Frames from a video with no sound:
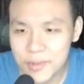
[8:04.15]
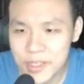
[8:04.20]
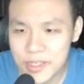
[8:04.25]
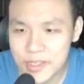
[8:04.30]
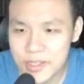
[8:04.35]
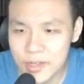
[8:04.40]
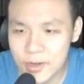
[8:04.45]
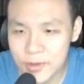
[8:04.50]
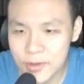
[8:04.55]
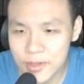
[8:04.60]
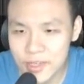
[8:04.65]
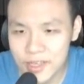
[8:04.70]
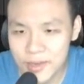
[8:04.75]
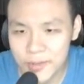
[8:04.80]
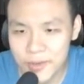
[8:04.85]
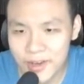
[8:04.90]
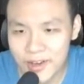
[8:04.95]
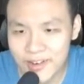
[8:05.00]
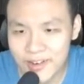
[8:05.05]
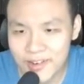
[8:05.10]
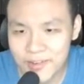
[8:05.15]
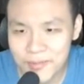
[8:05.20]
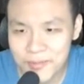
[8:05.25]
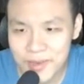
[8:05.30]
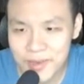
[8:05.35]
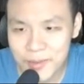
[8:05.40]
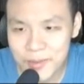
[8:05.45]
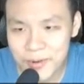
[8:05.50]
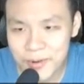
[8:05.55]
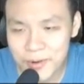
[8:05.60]
salty about
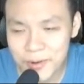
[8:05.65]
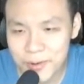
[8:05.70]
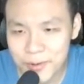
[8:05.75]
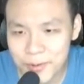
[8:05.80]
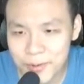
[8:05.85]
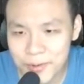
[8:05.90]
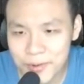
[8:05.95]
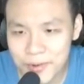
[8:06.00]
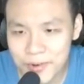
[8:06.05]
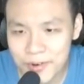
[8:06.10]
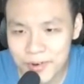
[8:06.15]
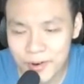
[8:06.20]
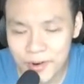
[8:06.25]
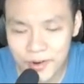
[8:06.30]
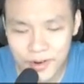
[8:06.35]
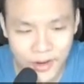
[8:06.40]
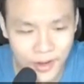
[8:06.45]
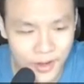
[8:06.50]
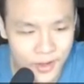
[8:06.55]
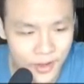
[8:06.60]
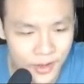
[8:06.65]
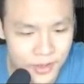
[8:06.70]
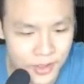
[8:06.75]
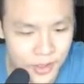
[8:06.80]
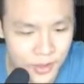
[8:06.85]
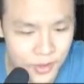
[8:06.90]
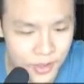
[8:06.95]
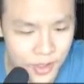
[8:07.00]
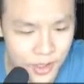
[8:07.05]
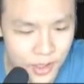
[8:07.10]
people who, or not
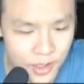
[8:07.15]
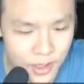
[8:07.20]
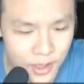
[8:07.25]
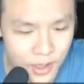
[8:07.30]
salty.